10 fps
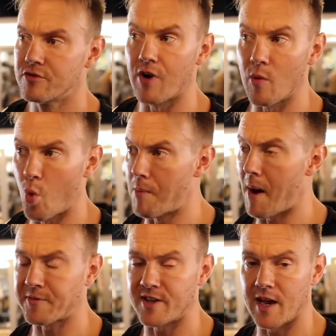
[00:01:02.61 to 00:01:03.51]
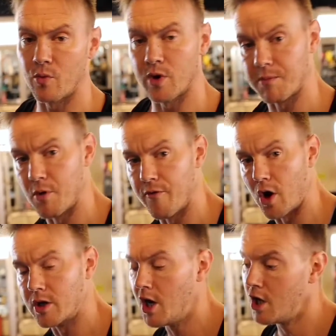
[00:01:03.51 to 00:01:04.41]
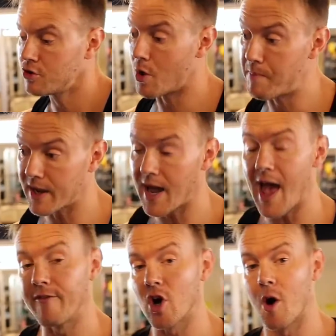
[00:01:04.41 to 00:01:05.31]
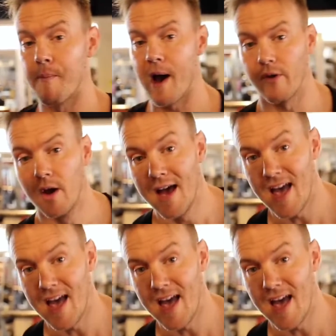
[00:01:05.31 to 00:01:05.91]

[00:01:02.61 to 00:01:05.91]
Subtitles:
great warm-up set, and we're gonna move on to a bigger, heavier compound